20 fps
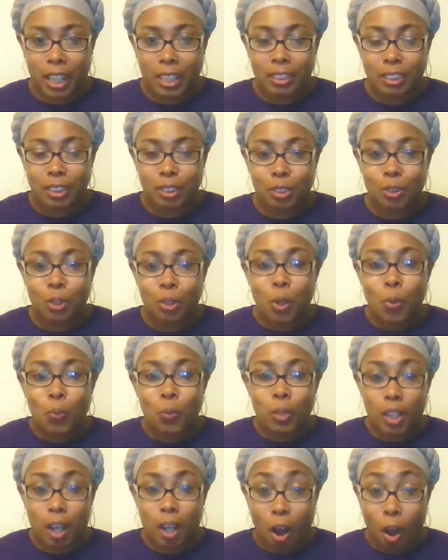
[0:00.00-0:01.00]
license
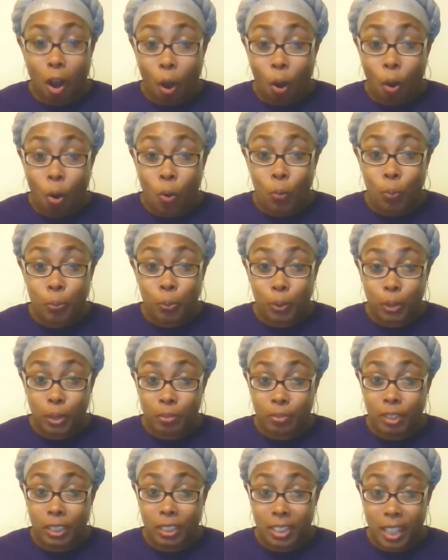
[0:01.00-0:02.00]
with an old
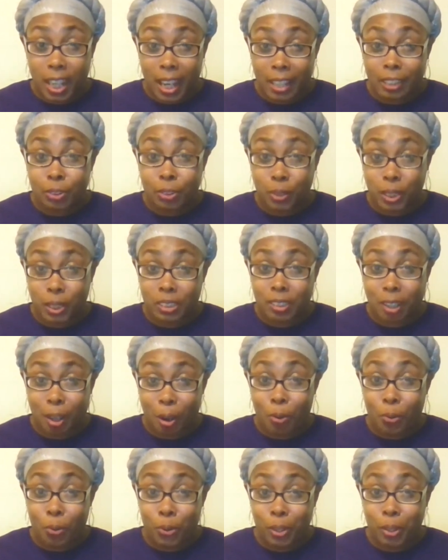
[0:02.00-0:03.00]
previous address
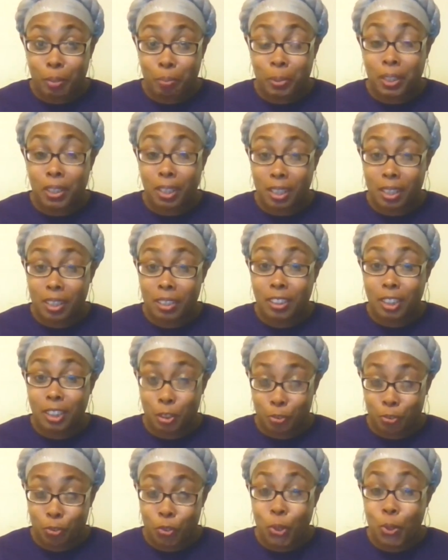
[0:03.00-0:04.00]
on there, because
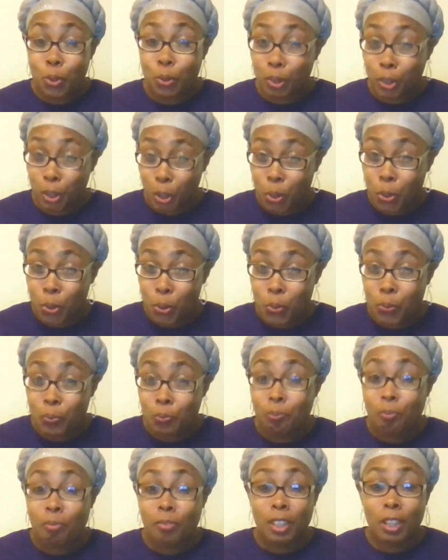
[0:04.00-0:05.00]
if you do,
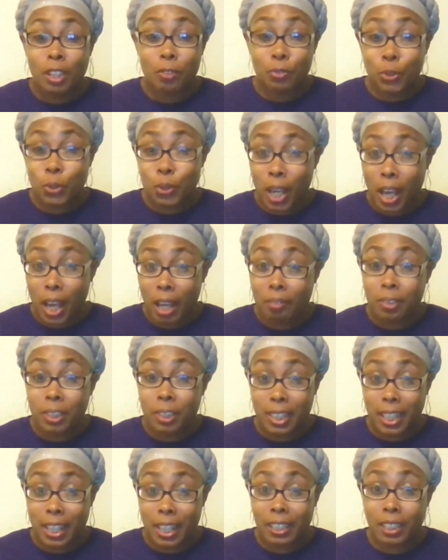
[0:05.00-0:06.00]
if you have a
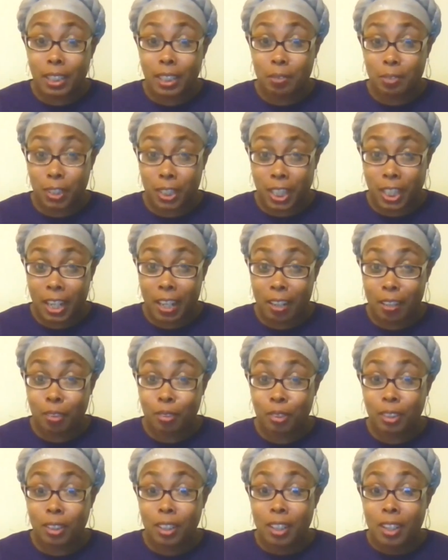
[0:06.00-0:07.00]
negative account
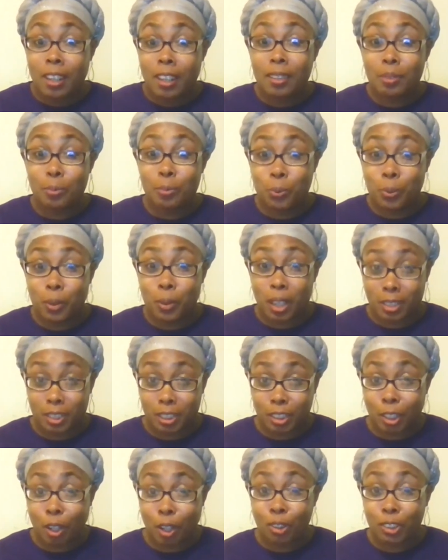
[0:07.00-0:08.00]

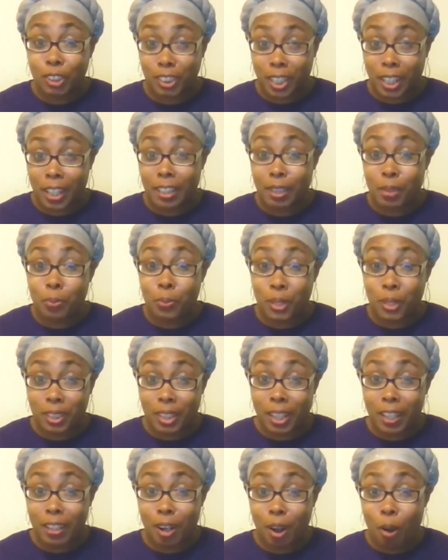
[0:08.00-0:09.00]
associated with
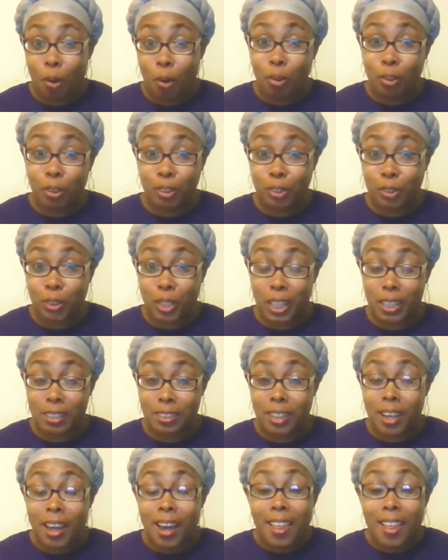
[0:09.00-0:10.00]
that old
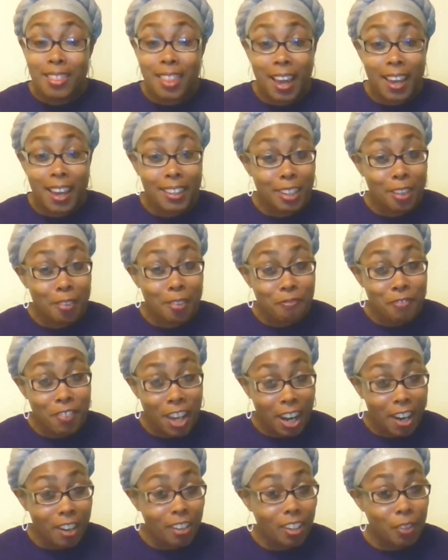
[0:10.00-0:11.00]
address, they can
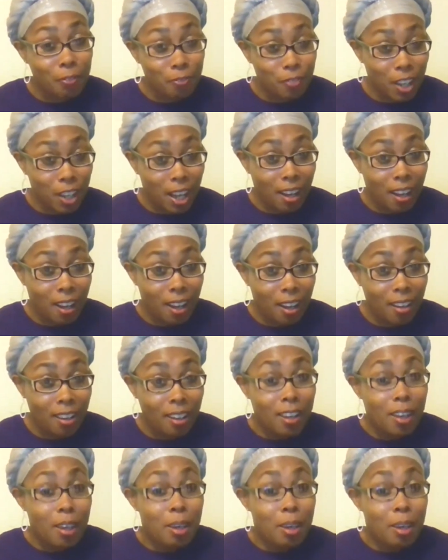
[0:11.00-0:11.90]
verify